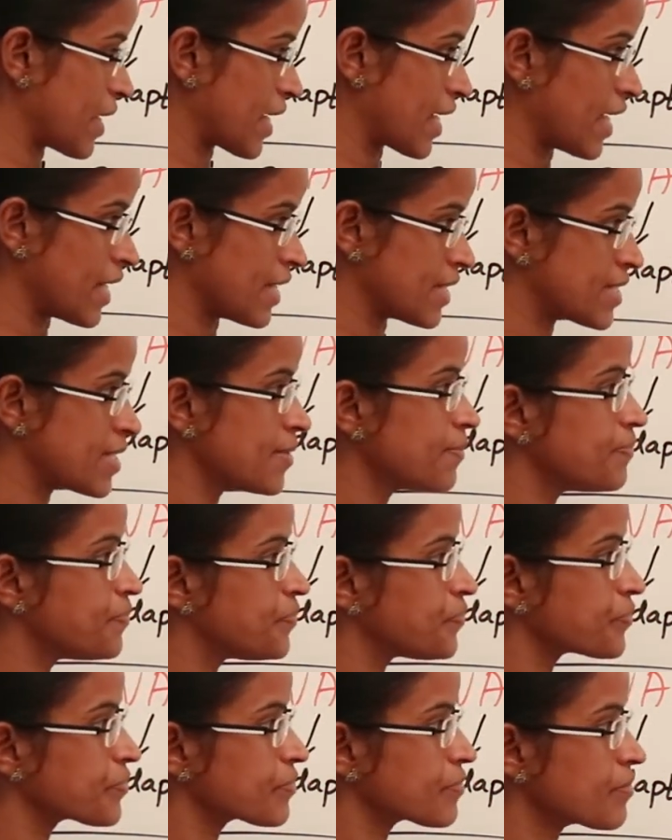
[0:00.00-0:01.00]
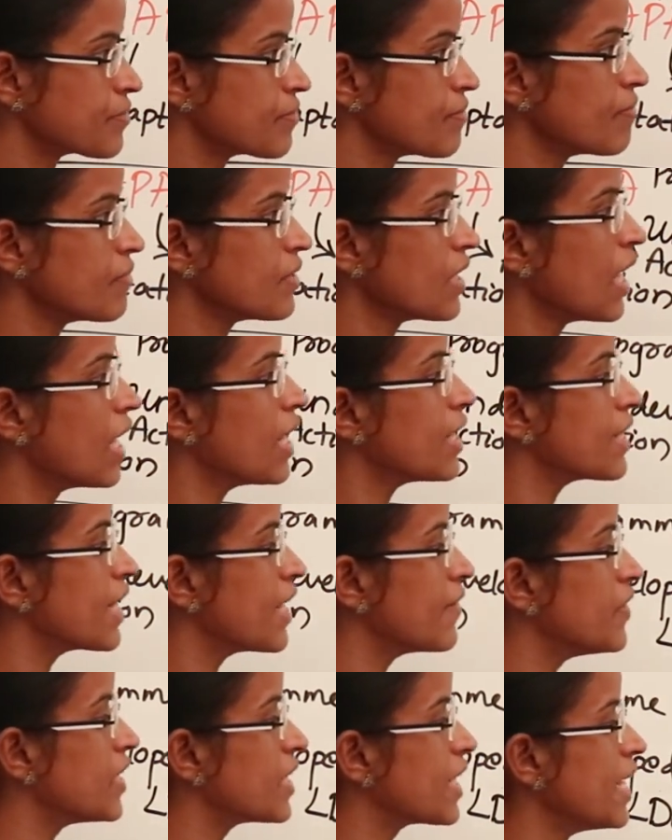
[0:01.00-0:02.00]
mechanism, and
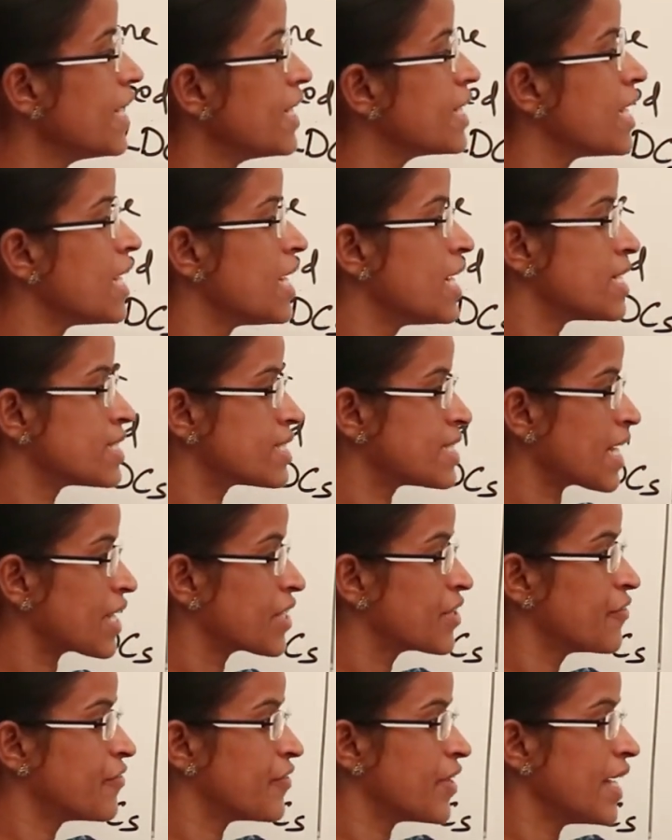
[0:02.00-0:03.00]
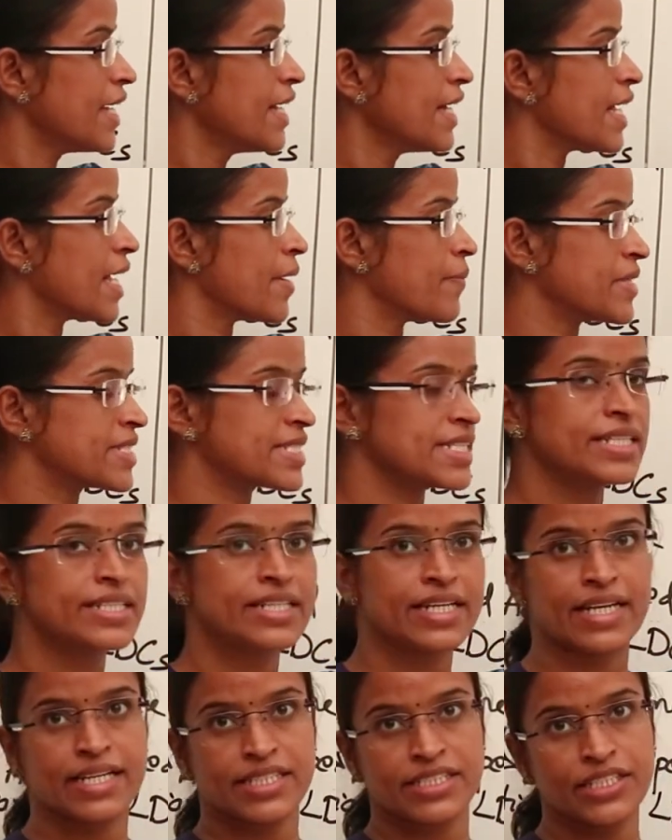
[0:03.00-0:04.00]
they will get certified emission
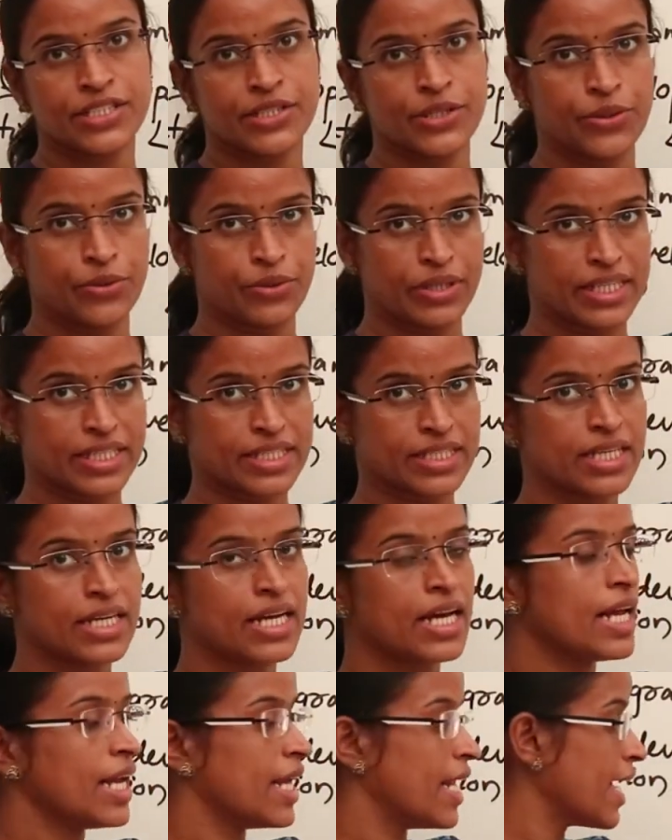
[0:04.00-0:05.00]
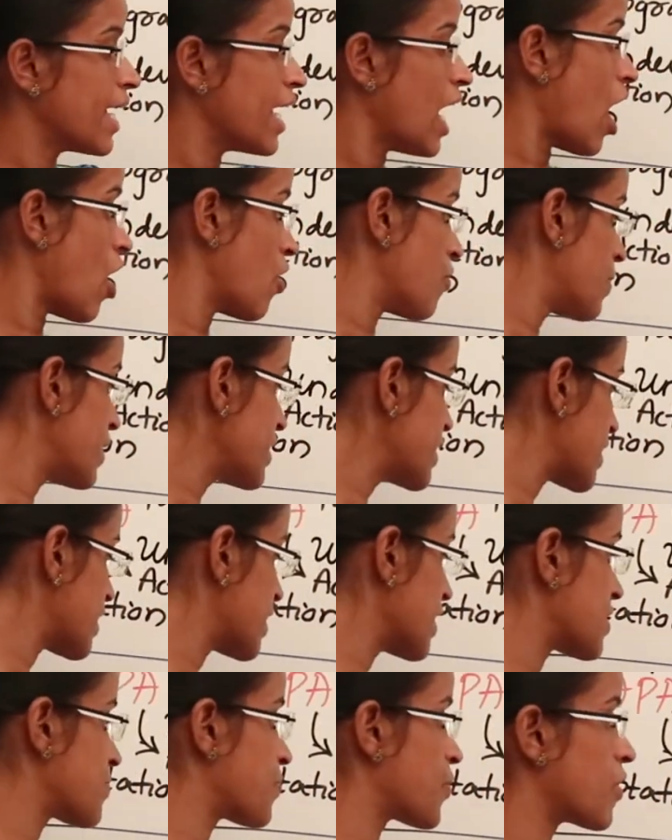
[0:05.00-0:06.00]
reduction unit, like how much
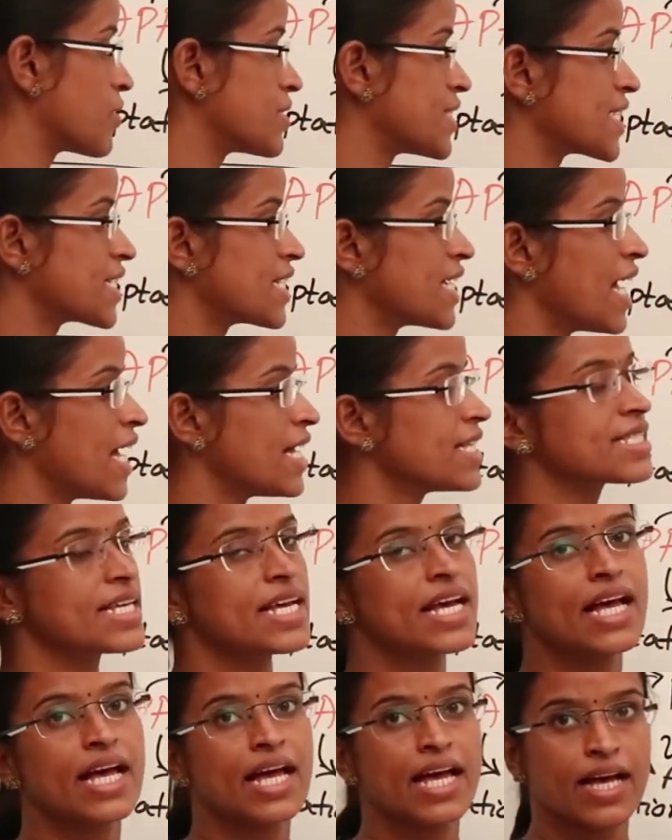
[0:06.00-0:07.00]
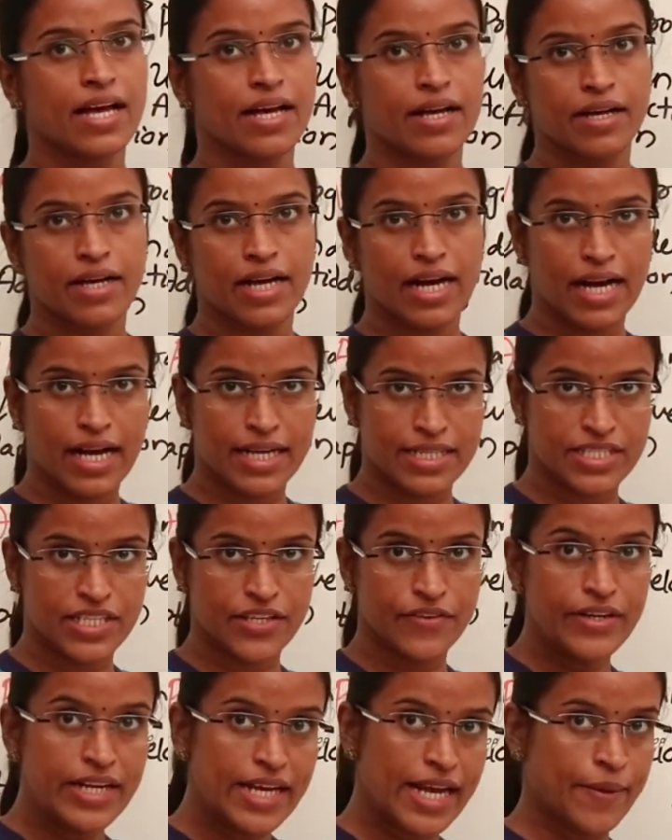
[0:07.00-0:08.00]
this project has
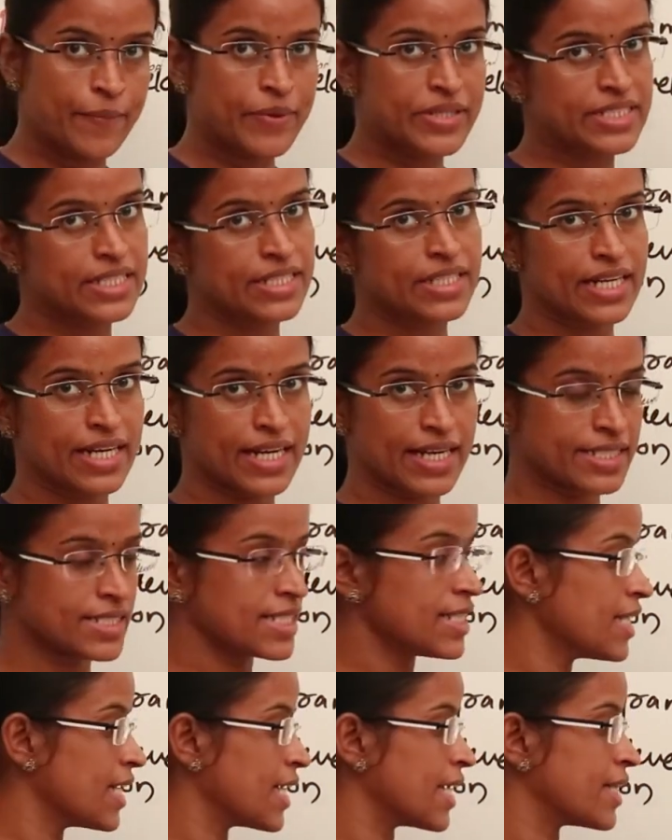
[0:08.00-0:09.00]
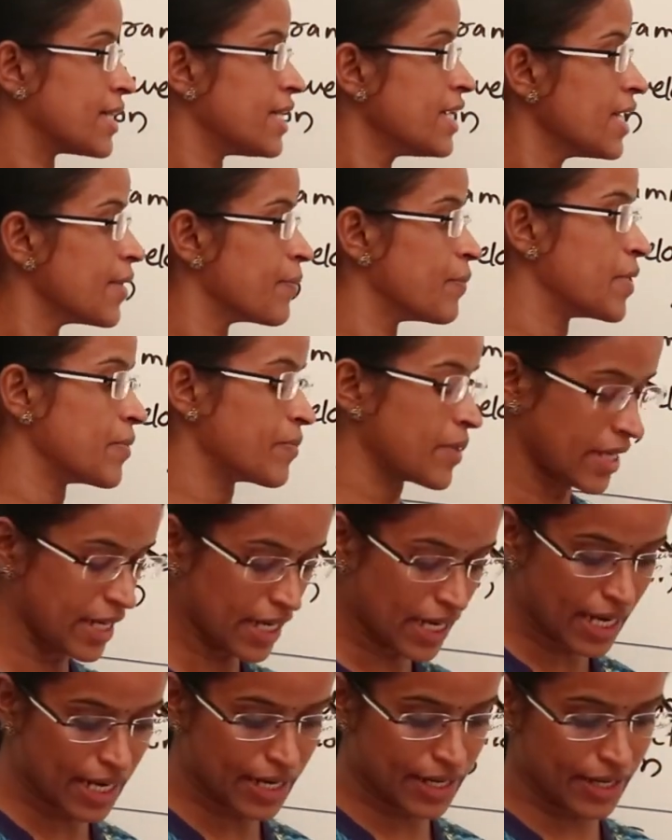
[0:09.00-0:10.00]
achieved emission reduction in the
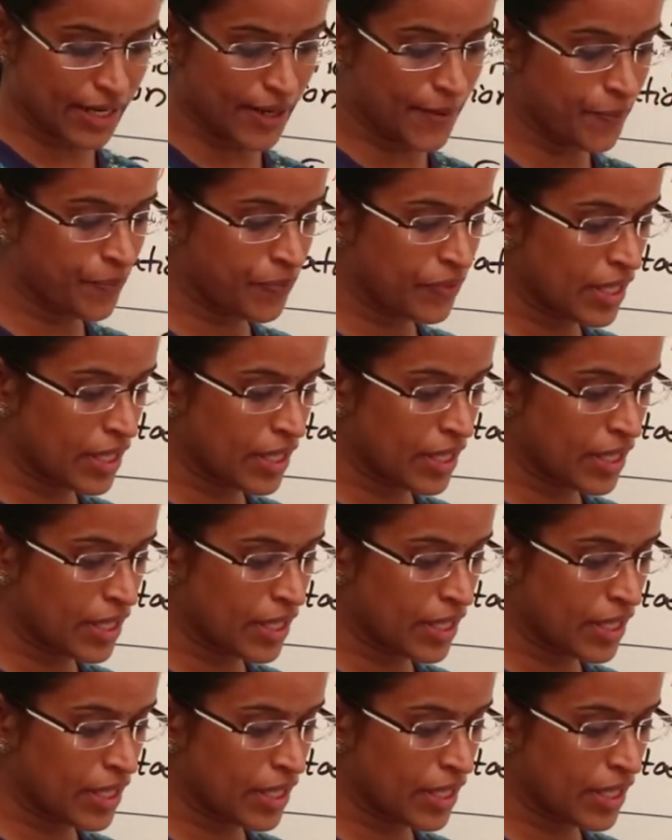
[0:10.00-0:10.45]
implementing country.